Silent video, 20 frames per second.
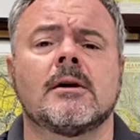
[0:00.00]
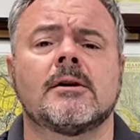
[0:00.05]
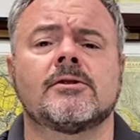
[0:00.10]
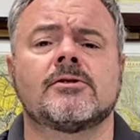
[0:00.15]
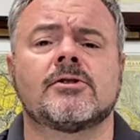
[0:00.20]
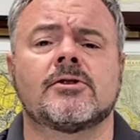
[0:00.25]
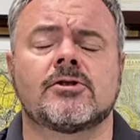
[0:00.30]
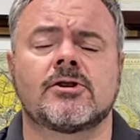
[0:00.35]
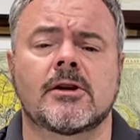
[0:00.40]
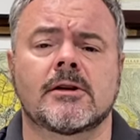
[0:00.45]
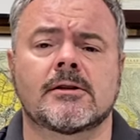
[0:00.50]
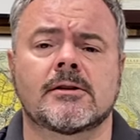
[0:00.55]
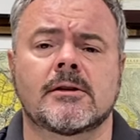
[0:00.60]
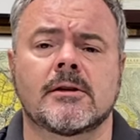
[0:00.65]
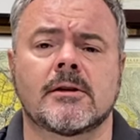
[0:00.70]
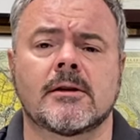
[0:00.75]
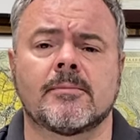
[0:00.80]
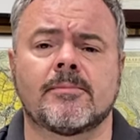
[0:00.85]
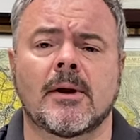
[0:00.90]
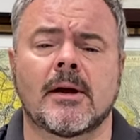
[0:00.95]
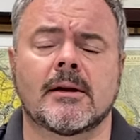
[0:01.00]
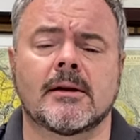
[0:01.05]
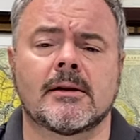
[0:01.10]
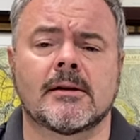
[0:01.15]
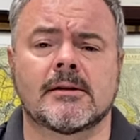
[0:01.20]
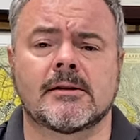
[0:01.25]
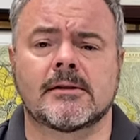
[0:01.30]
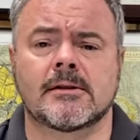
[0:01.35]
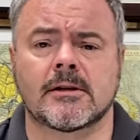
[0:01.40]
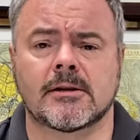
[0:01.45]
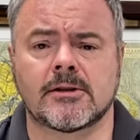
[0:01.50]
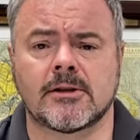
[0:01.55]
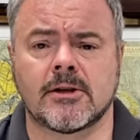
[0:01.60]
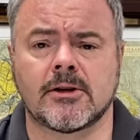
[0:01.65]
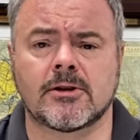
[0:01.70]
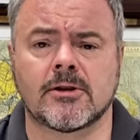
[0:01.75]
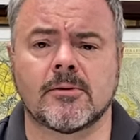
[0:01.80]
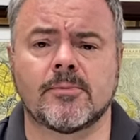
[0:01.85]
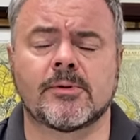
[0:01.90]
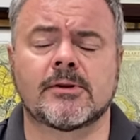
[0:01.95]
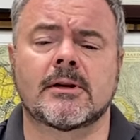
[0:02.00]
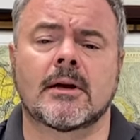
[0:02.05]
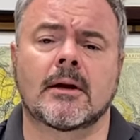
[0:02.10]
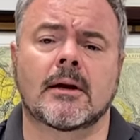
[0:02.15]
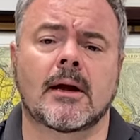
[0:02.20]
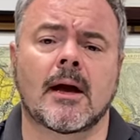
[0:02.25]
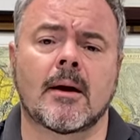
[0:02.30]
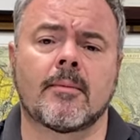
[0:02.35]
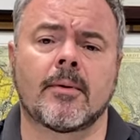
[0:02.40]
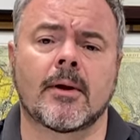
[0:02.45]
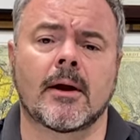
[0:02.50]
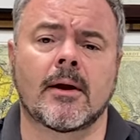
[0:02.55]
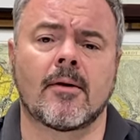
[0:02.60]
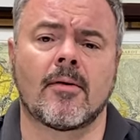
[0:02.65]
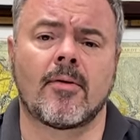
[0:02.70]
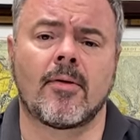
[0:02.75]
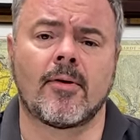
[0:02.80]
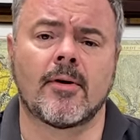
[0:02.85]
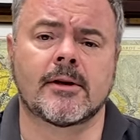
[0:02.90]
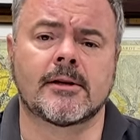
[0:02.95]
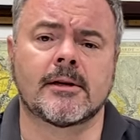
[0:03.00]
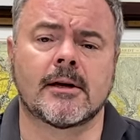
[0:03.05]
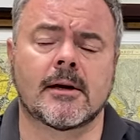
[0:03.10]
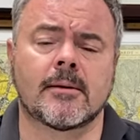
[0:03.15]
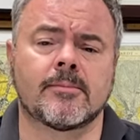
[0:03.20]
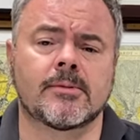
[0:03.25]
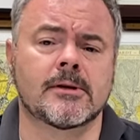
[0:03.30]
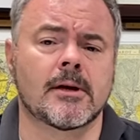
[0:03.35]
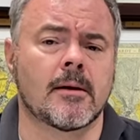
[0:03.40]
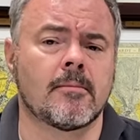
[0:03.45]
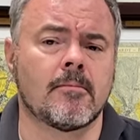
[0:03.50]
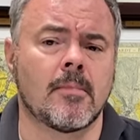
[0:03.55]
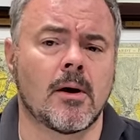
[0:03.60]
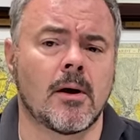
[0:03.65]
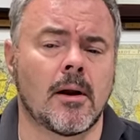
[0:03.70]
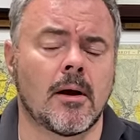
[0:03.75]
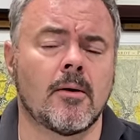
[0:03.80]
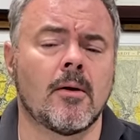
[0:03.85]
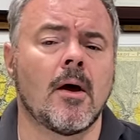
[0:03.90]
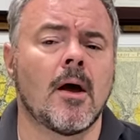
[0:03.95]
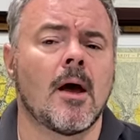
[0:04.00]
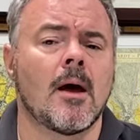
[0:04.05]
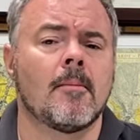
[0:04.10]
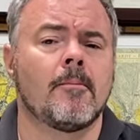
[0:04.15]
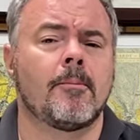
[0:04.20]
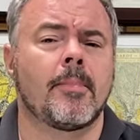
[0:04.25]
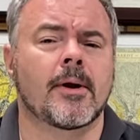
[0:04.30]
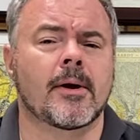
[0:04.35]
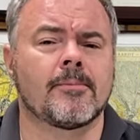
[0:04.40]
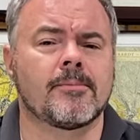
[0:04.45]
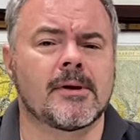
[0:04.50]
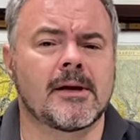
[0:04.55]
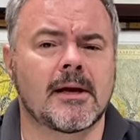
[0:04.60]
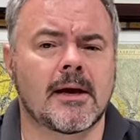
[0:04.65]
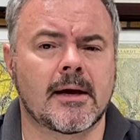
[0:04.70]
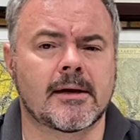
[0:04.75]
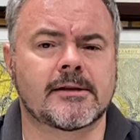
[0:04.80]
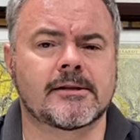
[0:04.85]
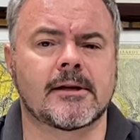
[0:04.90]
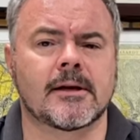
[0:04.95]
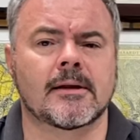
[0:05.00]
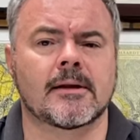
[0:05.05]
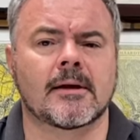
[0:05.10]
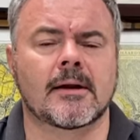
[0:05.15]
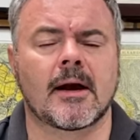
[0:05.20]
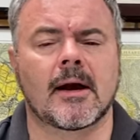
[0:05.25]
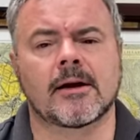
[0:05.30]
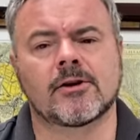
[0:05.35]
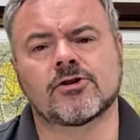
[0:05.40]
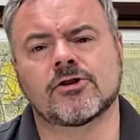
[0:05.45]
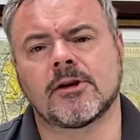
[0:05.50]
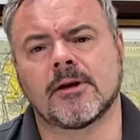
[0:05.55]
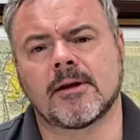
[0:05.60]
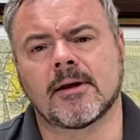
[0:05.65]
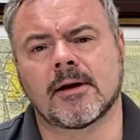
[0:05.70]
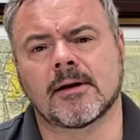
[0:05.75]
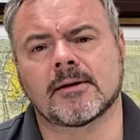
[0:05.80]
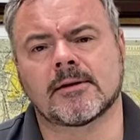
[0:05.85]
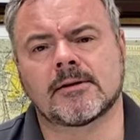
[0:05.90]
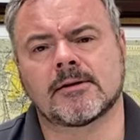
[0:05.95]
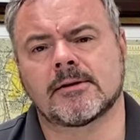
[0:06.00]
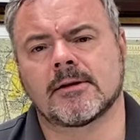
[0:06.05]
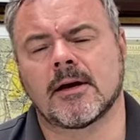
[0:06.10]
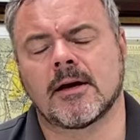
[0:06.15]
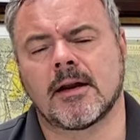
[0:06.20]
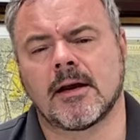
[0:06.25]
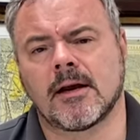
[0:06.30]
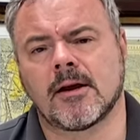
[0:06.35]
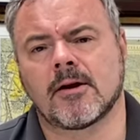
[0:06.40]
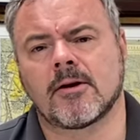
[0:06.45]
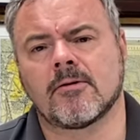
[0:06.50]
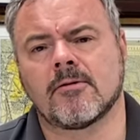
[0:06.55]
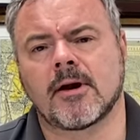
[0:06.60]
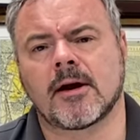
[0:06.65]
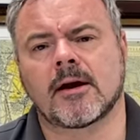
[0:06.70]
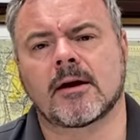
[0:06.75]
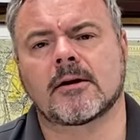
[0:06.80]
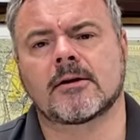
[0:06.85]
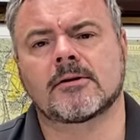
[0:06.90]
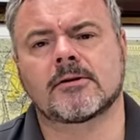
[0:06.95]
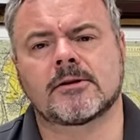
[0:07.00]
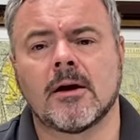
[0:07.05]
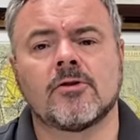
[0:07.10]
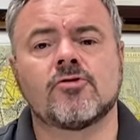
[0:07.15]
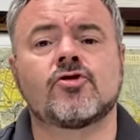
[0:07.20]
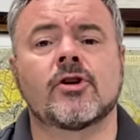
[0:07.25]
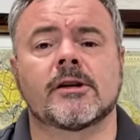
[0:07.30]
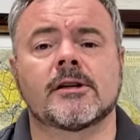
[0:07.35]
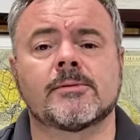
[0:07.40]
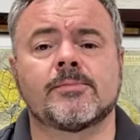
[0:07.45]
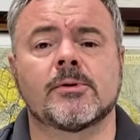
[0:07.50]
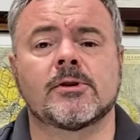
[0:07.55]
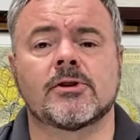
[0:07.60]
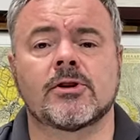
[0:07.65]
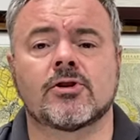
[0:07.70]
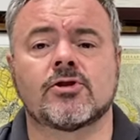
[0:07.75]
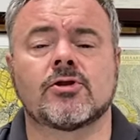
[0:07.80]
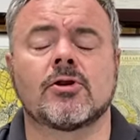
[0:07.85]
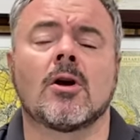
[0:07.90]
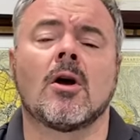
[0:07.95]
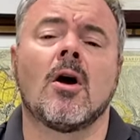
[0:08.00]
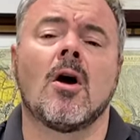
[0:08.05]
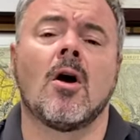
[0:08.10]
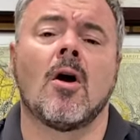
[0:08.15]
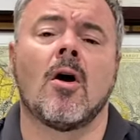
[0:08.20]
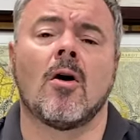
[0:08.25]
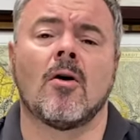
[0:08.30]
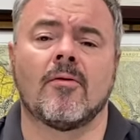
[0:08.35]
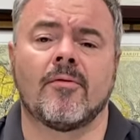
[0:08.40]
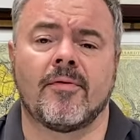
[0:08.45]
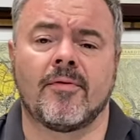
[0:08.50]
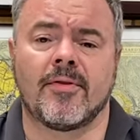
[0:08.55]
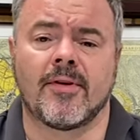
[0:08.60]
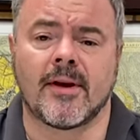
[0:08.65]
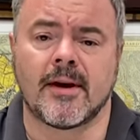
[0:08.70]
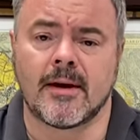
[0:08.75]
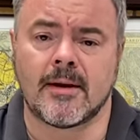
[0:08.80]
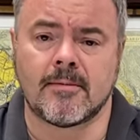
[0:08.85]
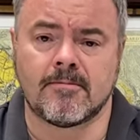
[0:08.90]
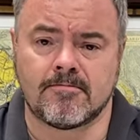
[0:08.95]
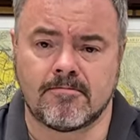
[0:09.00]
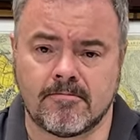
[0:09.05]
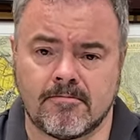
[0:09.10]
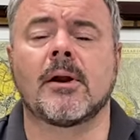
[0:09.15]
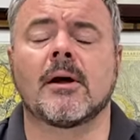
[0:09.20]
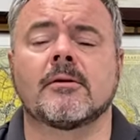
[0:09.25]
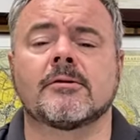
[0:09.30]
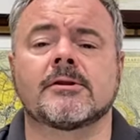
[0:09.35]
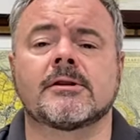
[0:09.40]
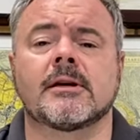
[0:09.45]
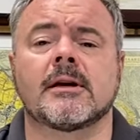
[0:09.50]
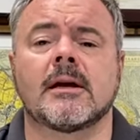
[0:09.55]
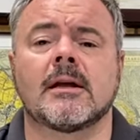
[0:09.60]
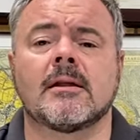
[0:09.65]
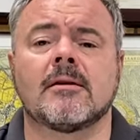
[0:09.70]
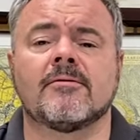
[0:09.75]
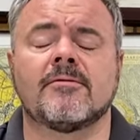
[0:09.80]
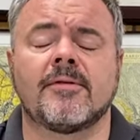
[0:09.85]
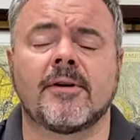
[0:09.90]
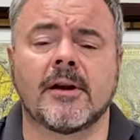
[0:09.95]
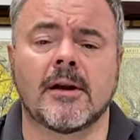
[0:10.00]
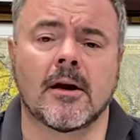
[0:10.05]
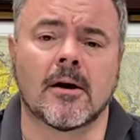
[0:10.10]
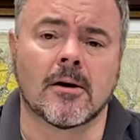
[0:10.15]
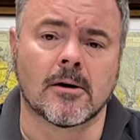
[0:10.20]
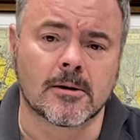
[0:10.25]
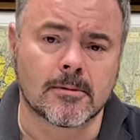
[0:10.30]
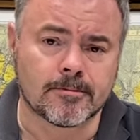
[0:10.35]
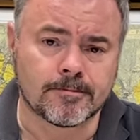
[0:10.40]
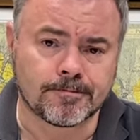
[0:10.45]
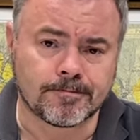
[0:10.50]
suggest that the blend is 62% Cabernet and 38% Merlot, but I'm guessing that actually that's an incorrect transposition of the planting in the vineyard.